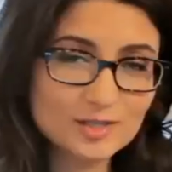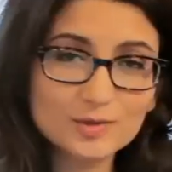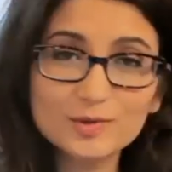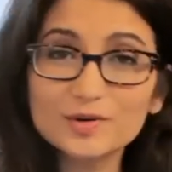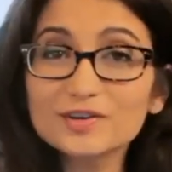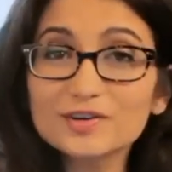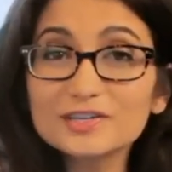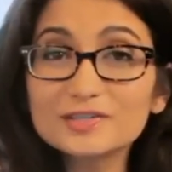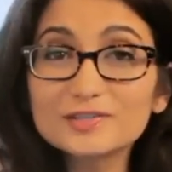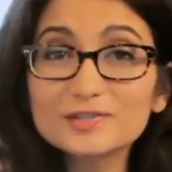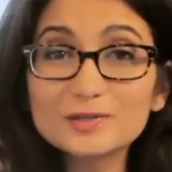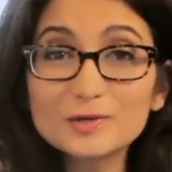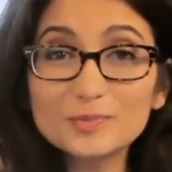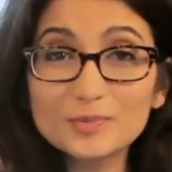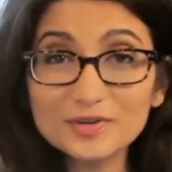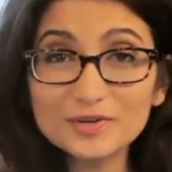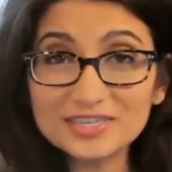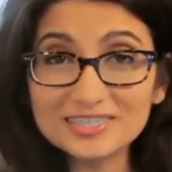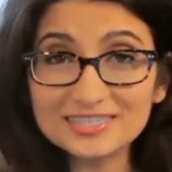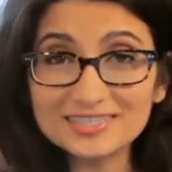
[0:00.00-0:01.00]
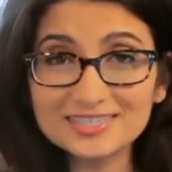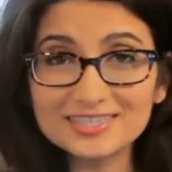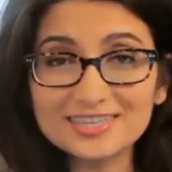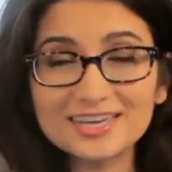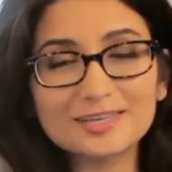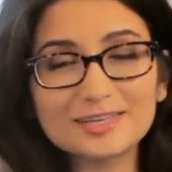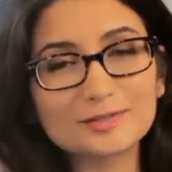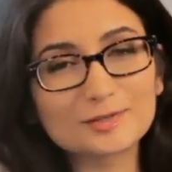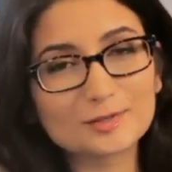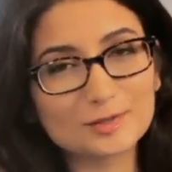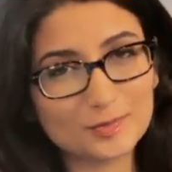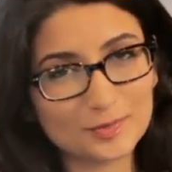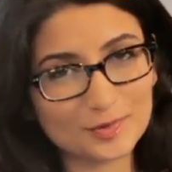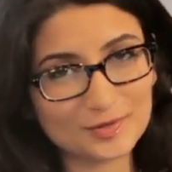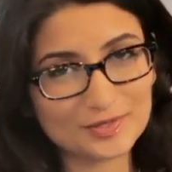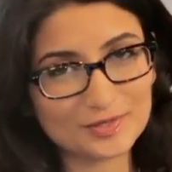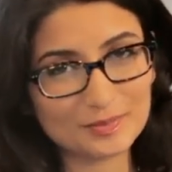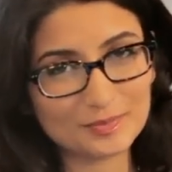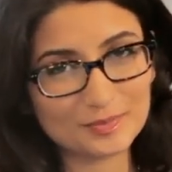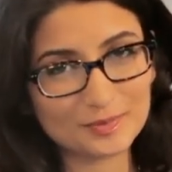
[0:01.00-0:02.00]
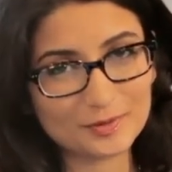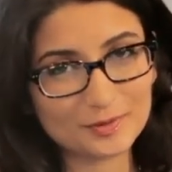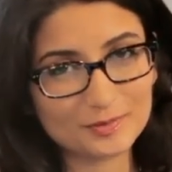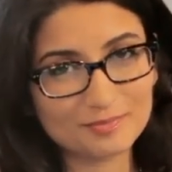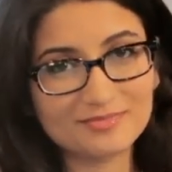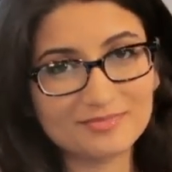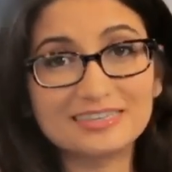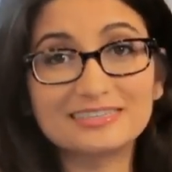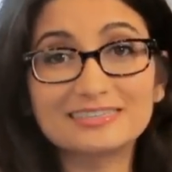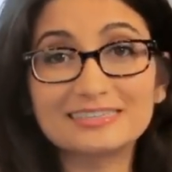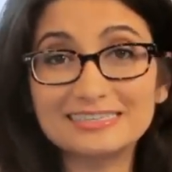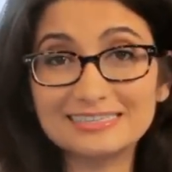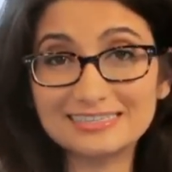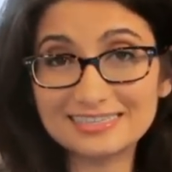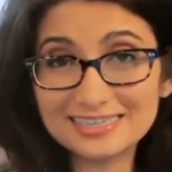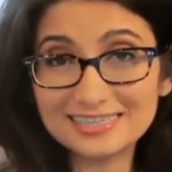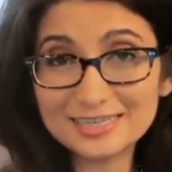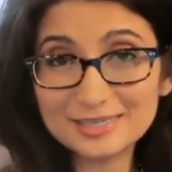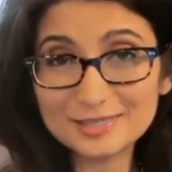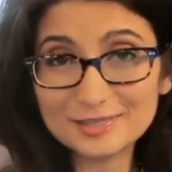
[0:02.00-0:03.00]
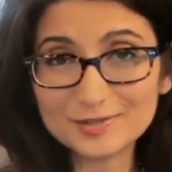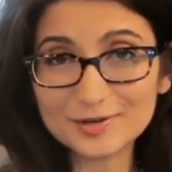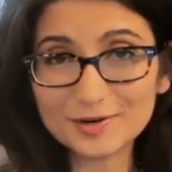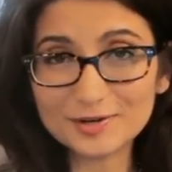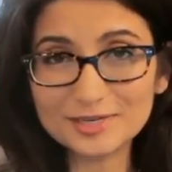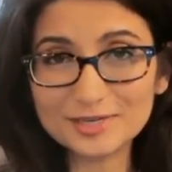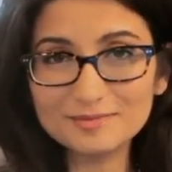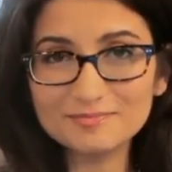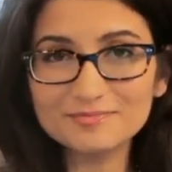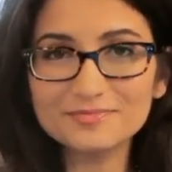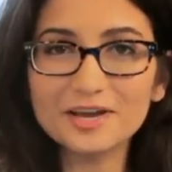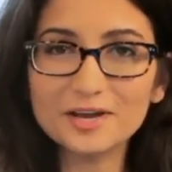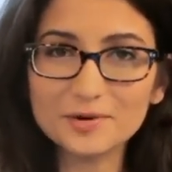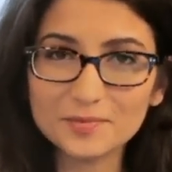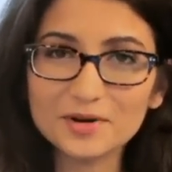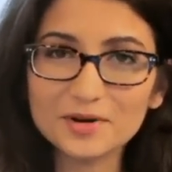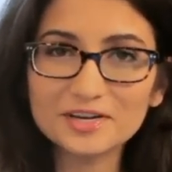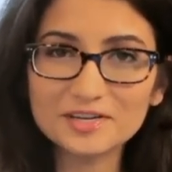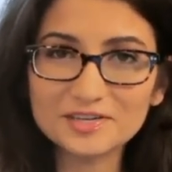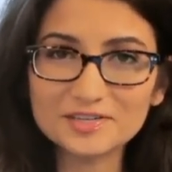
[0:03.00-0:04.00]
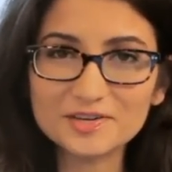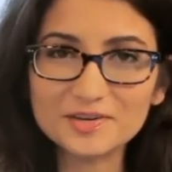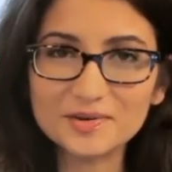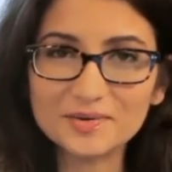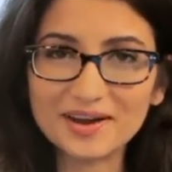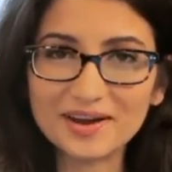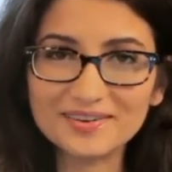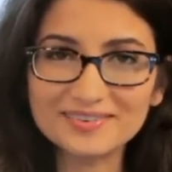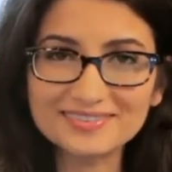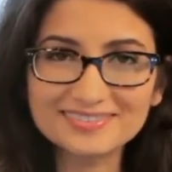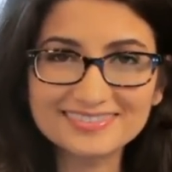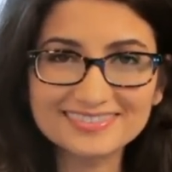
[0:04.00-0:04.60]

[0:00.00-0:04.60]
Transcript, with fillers: Twitter is super easy and super simple. It's easy to get started, and we're gonna show you how.